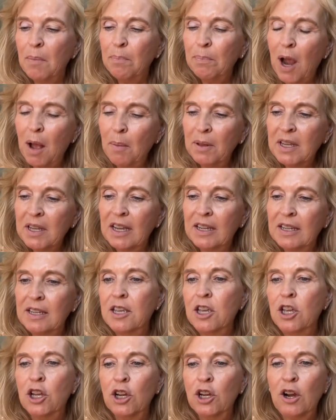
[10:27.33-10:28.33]
probably a
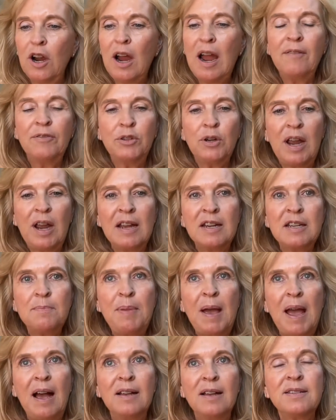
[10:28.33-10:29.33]
year after Andy
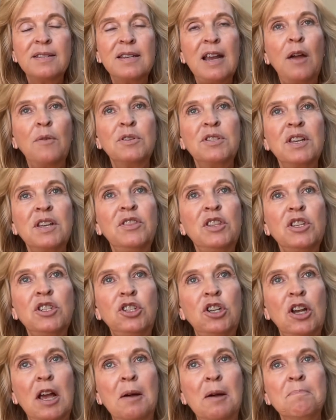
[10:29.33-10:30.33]
passed, I was at the
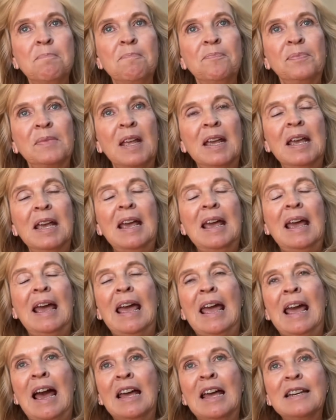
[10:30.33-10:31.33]
gym,
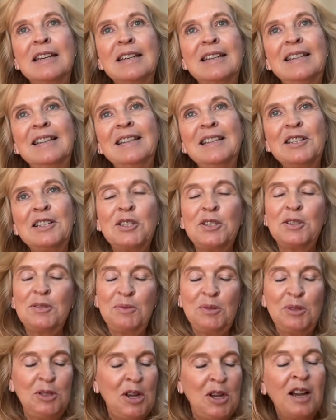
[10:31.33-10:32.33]
and this
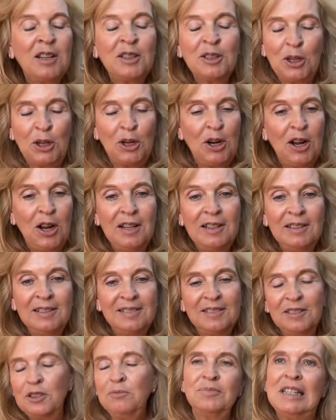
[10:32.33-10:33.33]
young girl,
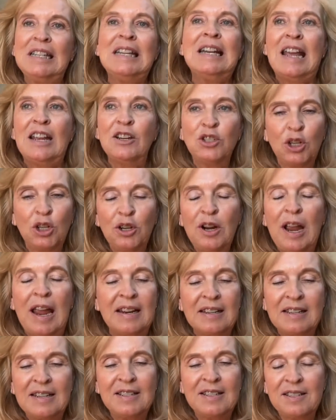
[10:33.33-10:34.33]
a teenager,
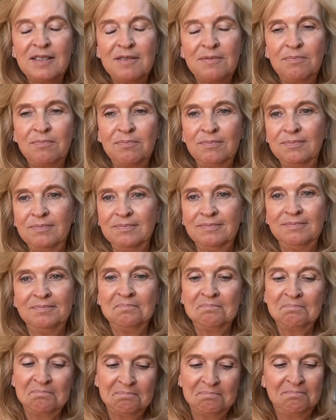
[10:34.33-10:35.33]
Andy's
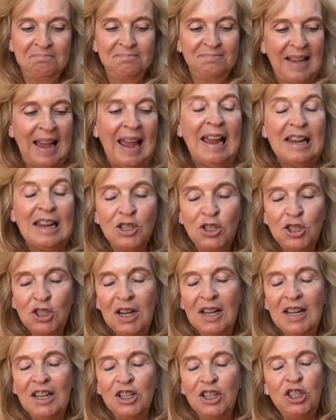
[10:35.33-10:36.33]
age,
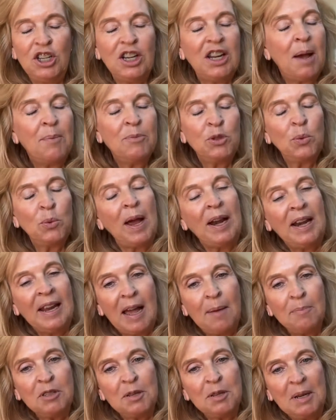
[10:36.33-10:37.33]
she comes running
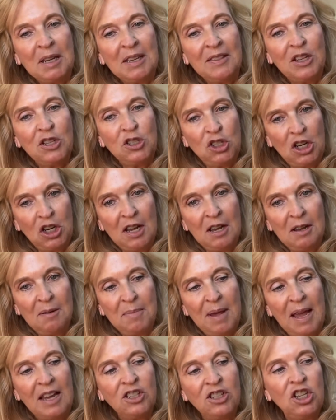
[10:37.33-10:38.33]
up to me in the gym
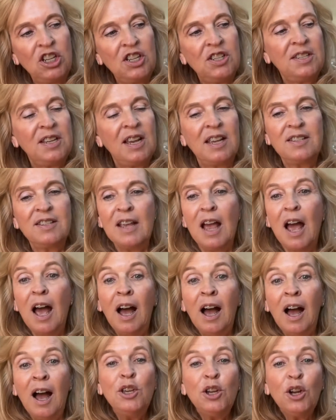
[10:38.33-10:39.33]
and she says,
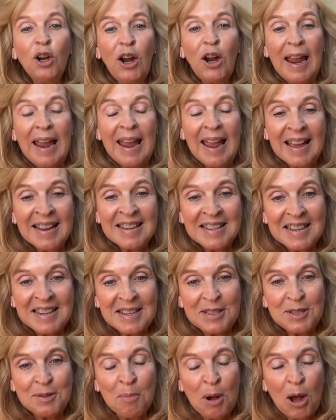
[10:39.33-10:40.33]
"You're
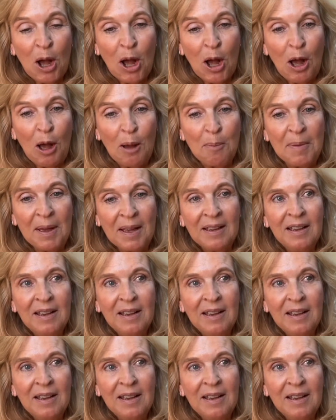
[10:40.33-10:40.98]
Andy's mom."